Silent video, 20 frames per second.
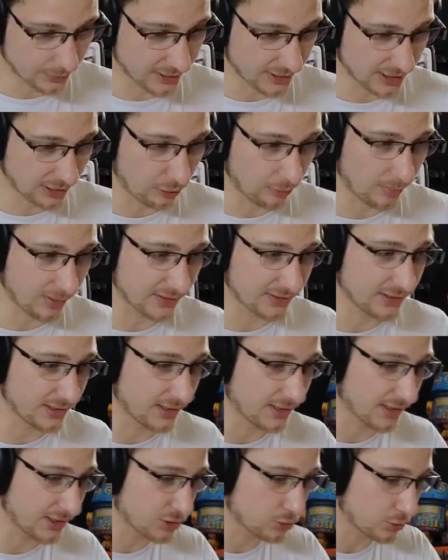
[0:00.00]
care about the
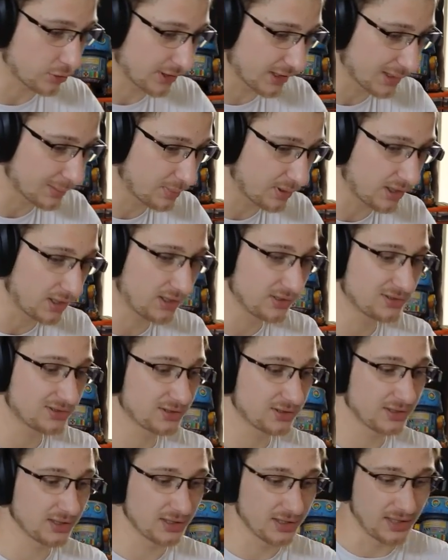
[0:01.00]
electronic parts,
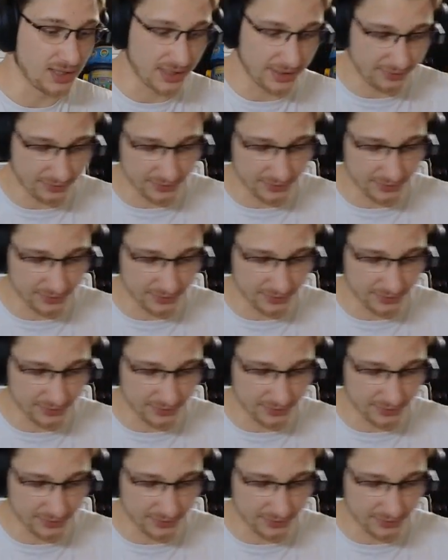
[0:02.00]
and